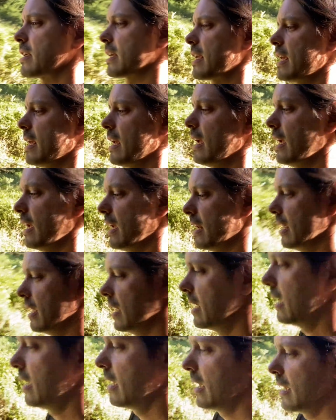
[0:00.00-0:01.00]
kid,
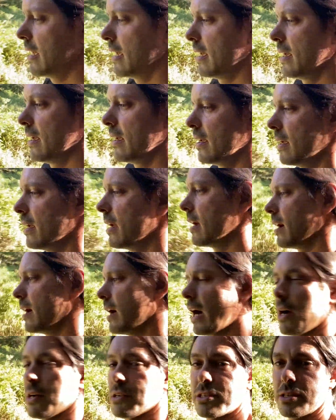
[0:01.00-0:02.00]

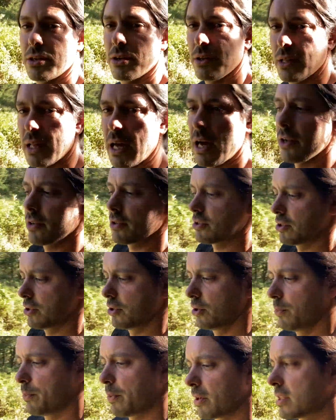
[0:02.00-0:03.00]
I was still allowed
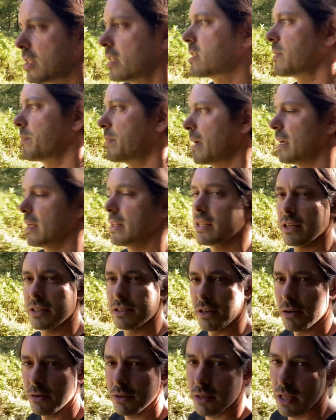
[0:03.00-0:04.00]
to participate in the
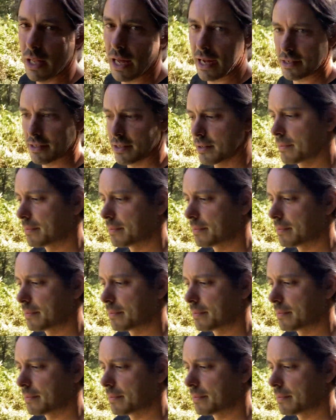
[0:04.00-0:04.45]
adult class.